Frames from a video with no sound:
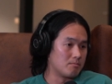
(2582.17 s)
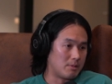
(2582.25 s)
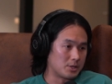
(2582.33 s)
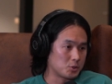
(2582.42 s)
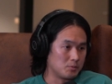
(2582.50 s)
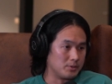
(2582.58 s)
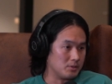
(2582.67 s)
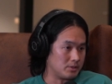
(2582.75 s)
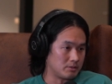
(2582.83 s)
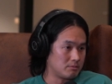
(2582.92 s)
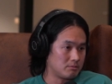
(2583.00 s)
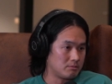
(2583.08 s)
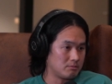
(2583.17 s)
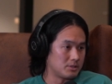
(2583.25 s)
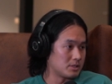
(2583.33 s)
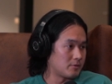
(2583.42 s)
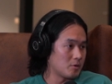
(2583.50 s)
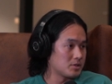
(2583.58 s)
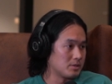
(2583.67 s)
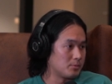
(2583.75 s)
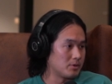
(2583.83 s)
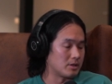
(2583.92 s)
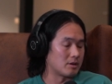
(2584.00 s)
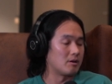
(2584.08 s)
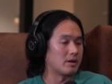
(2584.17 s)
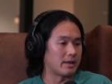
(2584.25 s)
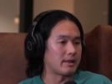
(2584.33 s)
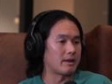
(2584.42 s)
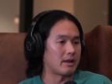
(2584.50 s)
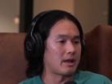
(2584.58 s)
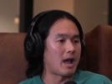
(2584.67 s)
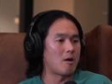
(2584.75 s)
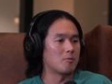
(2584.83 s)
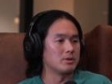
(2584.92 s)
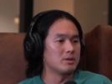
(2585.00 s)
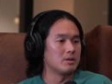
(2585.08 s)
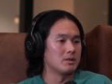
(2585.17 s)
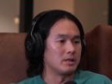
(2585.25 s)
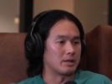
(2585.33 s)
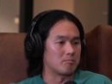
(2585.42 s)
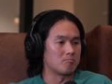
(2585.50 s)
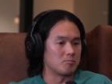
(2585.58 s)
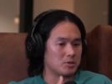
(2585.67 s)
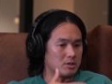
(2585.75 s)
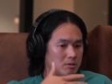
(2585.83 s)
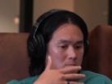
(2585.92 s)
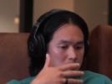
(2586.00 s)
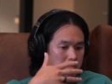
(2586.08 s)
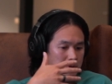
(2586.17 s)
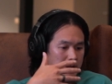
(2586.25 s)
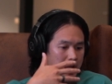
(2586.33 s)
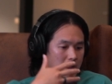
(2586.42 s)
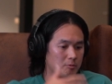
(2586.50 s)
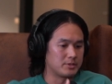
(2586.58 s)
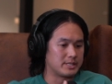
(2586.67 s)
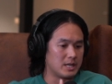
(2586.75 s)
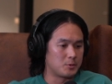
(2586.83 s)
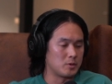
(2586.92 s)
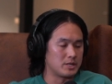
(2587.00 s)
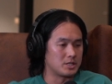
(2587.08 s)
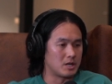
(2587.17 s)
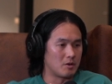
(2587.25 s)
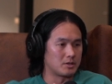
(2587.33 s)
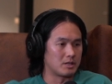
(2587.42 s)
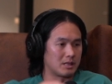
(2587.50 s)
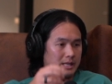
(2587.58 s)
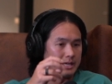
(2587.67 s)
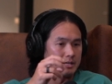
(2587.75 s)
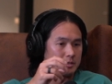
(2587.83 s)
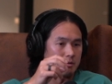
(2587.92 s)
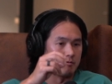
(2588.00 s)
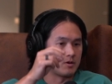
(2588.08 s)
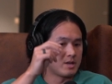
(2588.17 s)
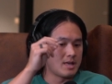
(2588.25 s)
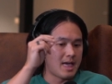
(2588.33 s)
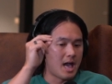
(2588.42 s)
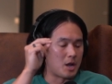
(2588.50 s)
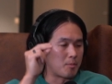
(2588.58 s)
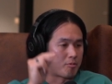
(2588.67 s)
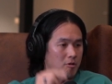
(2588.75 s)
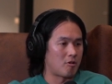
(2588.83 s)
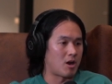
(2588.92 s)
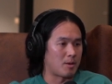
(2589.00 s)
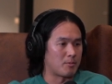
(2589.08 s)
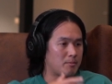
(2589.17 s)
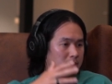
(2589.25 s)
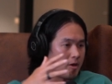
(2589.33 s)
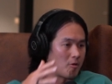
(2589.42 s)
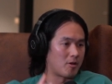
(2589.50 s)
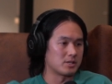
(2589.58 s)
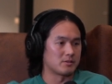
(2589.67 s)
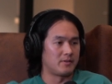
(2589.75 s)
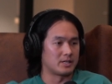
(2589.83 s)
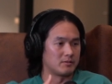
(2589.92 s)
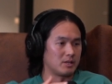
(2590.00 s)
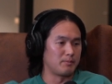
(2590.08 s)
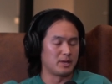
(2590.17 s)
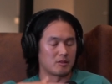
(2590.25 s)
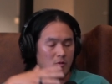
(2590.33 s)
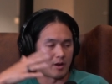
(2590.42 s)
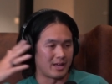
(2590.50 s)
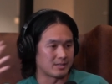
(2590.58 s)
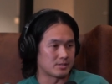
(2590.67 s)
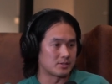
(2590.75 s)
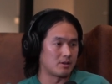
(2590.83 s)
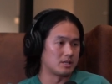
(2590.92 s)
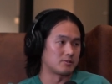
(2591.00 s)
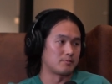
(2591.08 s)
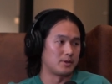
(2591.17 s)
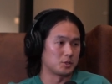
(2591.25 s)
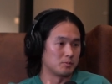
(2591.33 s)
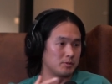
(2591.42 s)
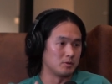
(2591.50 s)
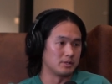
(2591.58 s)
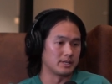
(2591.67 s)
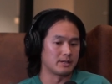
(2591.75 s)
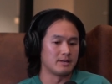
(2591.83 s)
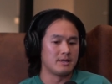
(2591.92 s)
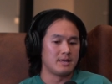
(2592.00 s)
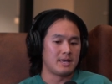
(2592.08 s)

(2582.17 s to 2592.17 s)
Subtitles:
muscle building, which is a very simple thing. Like, how deep do we need to go into the layers of how to program and periodize effectively, pick the right exercise for muscle building?